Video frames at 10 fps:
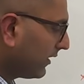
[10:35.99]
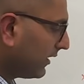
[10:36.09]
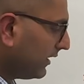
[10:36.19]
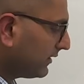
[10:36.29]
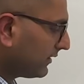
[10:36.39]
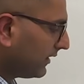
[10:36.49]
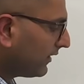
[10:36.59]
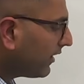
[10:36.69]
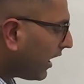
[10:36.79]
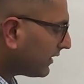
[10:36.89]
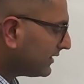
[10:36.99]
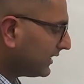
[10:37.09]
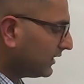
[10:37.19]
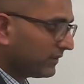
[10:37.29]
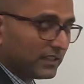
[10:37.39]
is not
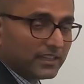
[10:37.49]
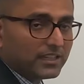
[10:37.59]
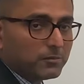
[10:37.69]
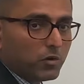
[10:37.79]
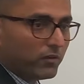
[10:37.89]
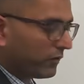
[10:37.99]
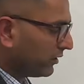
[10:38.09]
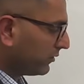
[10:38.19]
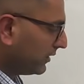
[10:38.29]
significant anymore for you.